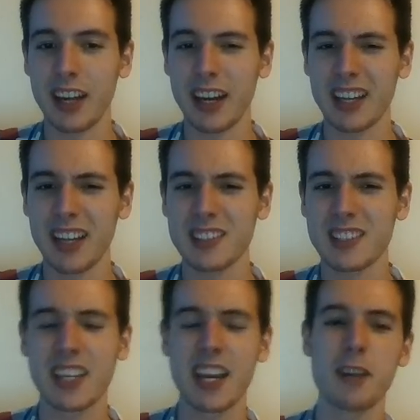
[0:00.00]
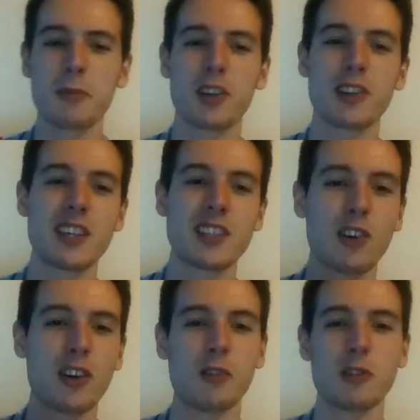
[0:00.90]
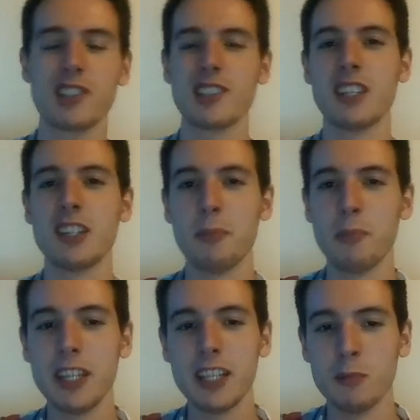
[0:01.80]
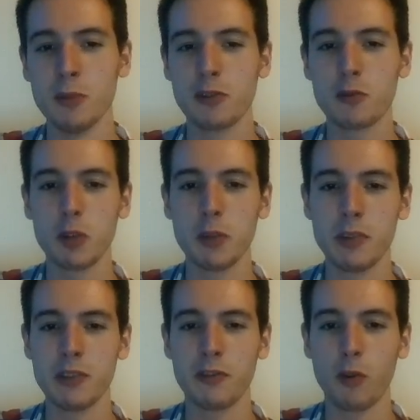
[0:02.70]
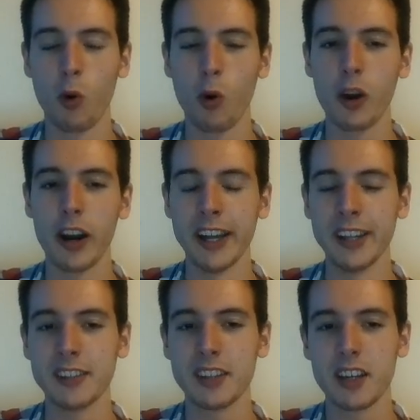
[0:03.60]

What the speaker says: I got scared because I saw there was this intermediate move, queen b4, and